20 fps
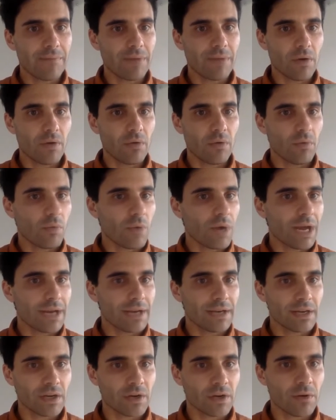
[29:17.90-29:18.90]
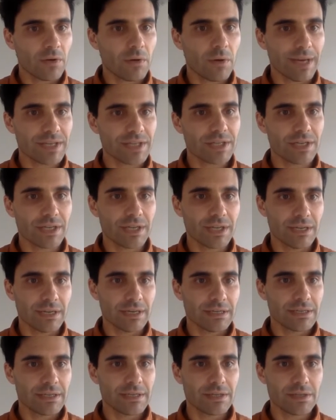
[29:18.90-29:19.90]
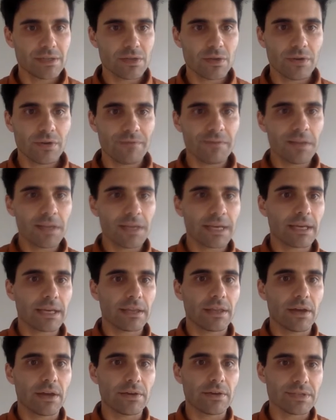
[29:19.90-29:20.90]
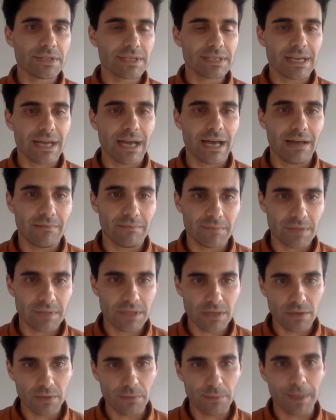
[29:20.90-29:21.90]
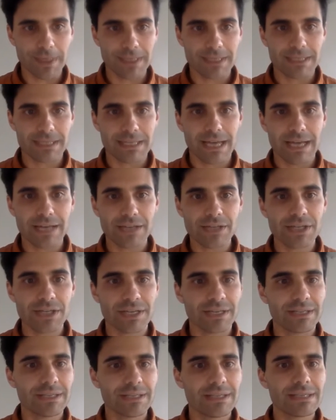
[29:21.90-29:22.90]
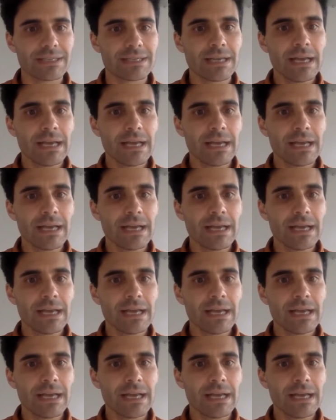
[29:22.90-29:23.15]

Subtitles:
one question to sort of link those two presentations.